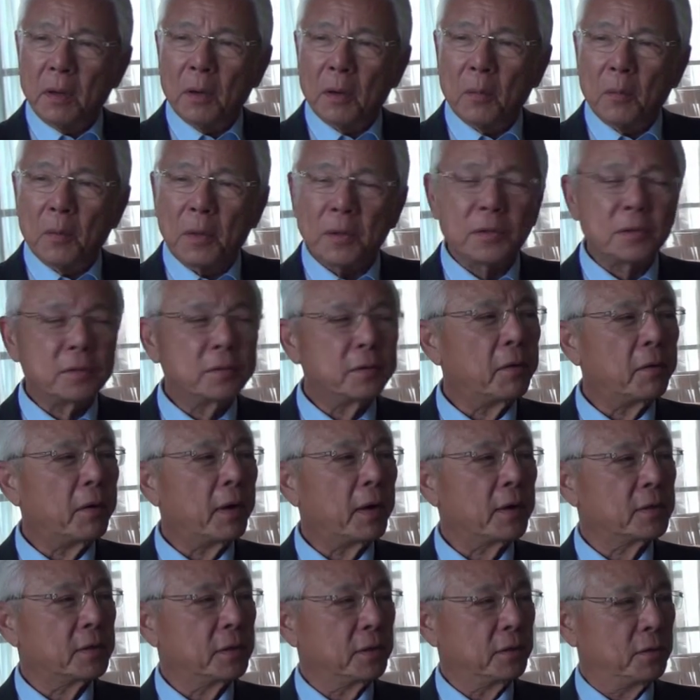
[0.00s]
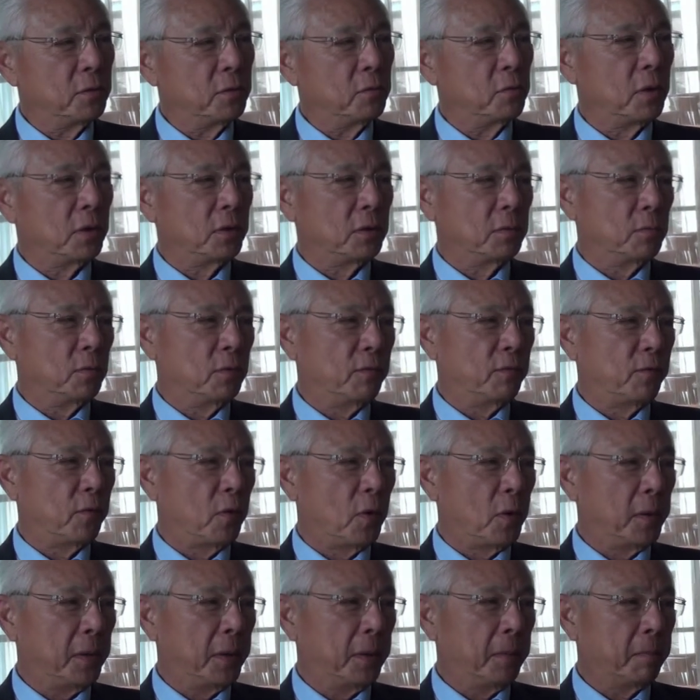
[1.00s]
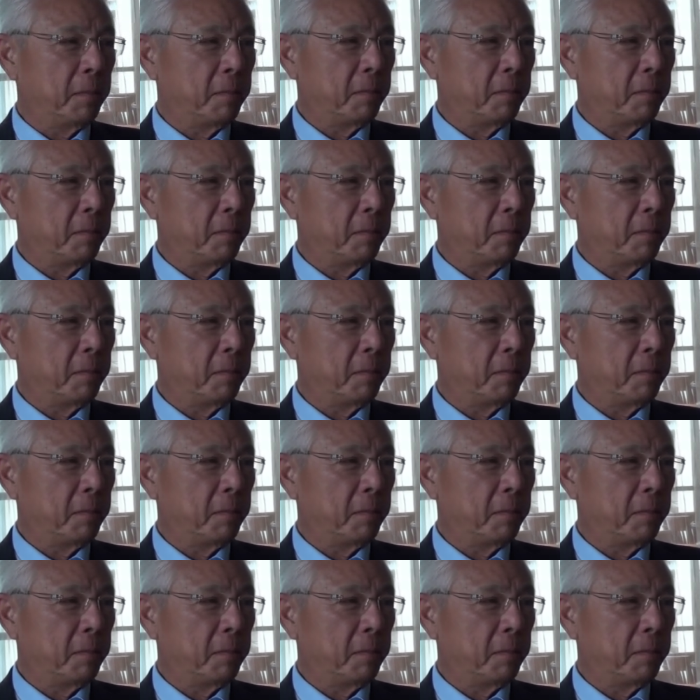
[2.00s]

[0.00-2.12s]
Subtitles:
which direction you want to move forward.